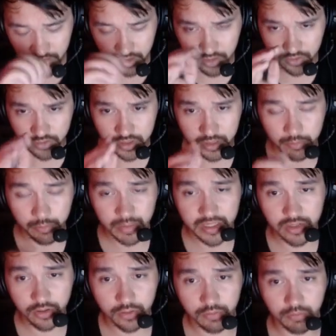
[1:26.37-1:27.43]
There's a
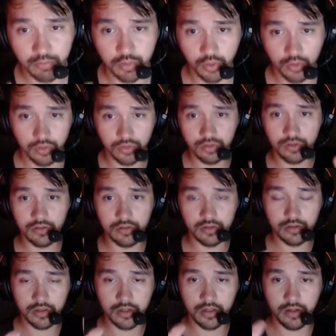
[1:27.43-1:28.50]
bigger
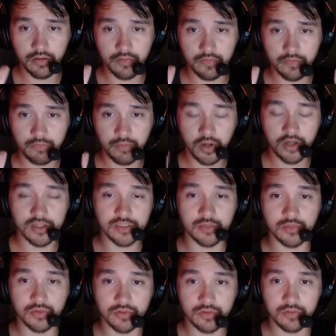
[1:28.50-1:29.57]
pool of
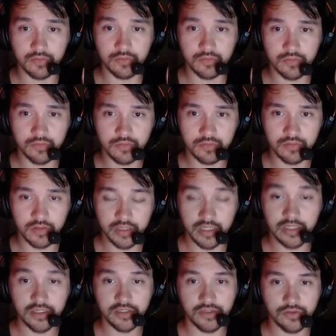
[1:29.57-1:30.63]
possible
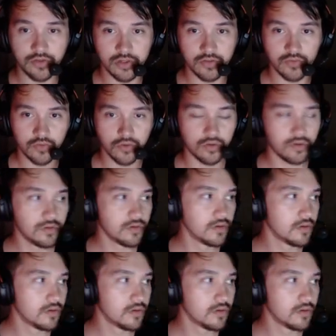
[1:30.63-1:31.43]
things you can roll.